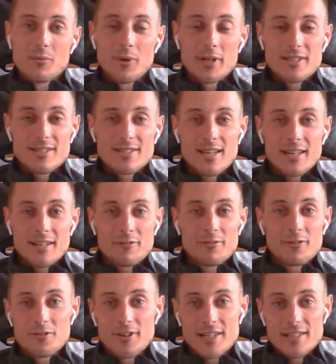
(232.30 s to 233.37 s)
When you're setting a
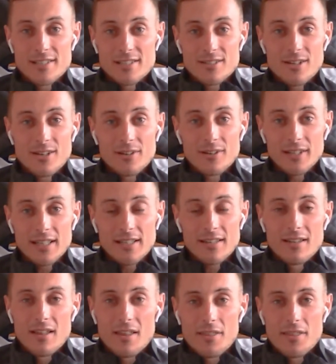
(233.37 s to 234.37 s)
fundraising target,